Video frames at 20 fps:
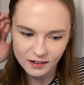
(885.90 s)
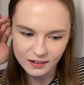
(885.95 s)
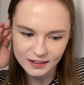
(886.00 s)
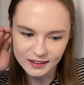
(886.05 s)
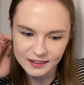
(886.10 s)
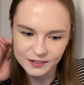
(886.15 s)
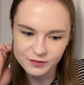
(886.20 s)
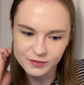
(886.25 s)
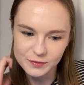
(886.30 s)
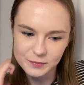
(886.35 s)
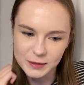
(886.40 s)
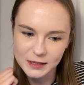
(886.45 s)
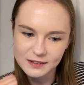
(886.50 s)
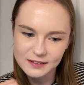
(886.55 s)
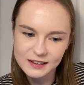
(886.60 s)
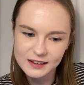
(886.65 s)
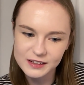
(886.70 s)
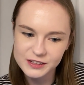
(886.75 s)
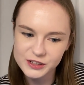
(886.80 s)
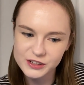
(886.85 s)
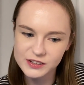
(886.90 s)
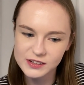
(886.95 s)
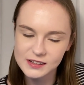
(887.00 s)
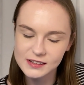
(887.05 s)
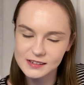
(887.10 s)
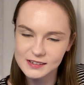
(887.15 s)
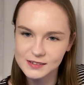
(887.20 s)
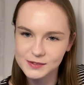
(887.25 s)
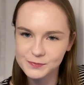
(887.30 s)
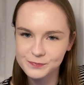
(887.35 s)
are like from other
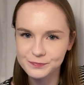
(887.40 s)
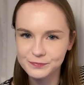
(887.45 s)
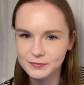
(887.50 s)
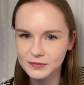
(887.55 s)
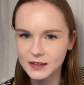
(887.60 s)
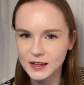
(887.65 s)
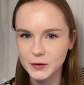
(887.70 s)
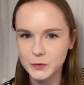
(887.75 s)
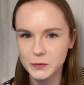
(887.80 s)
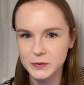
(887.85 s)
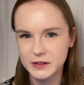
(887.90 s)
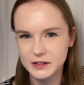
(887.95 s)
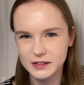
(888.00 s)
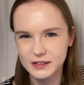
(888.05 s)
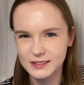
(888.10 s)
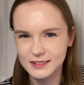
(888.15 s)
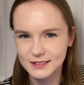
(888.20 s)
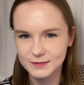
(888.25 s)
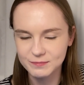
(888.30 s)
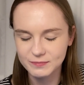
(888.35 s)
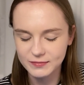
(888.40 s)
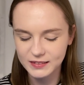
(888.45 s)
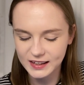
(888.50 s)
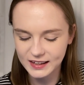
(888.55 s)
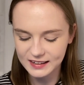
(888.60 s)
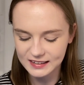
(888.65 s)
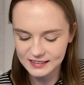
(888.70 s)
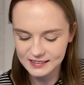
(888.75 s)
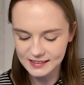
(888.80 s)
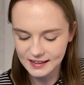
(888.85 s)
countries, which is
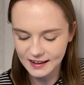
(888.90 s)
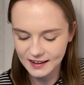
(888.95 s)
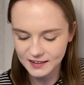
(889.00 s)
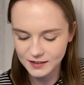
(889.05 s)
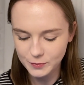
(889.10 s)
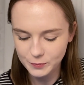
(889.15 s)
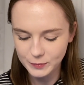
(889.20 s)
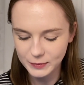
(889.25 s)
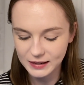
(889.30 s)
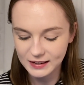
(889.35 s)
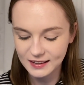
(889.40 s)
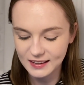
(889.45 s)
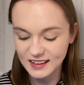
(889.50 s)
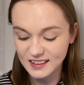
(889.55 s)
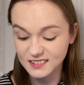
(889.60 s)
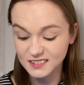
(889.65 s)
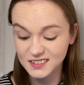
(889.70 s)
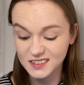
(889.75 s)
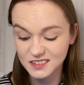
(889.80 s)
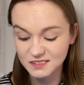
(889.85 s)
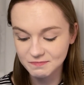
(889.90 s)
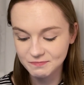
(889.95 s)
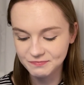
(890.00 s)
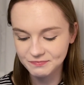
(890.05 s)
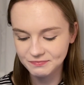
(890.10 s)
kind of sad, but I guess